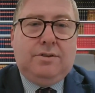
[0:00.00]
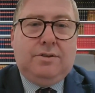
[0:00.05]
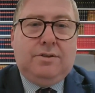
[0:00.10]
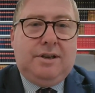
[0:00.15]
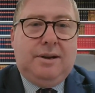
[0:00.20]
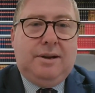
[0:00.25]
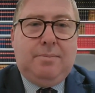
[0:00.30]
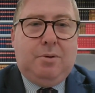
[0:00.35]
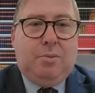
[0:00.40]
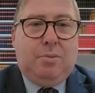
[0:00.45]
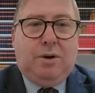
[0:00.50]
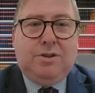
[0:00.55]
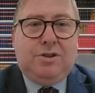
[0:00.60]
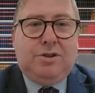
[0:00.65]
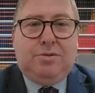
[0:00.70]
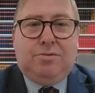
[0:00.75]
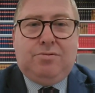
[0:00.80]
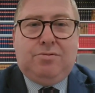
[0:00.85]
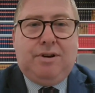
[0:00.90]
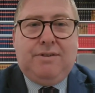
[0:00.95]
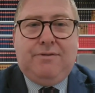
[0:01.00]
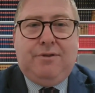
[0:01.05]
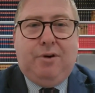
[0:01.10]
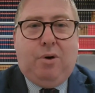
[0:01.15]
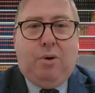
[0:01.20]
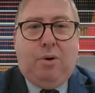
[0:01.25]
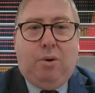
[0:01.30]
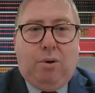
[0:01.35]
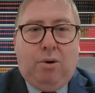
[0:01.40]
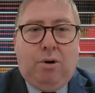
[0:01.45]
under number
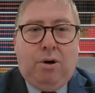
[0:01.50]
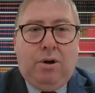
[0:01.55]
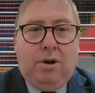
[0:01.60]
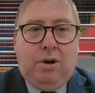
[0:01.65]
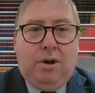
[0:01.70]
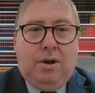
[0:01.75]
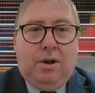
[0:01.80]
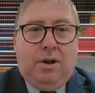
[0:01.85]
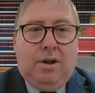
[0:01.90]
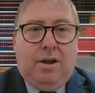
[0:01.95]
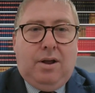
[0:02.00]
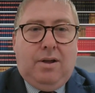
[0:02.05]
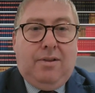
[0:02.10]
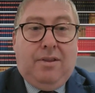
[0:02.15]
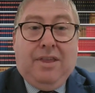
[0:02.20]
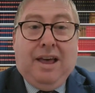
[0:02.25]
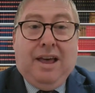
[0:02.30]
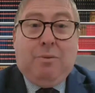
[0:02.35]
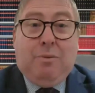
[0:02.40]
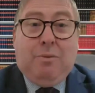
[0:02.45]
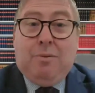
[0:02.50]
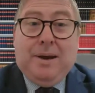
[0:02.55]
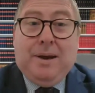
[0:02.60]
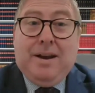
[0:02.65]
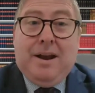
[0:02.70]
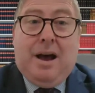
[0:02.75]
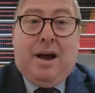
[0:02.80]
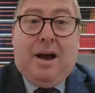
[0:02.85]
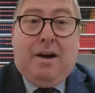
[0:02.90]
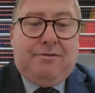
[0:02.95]
1234, that would
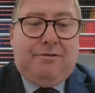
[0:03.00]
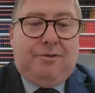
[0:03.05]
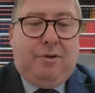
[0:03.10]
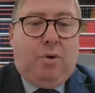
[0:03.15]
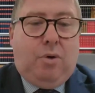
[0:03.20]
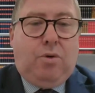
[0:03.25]
be enough.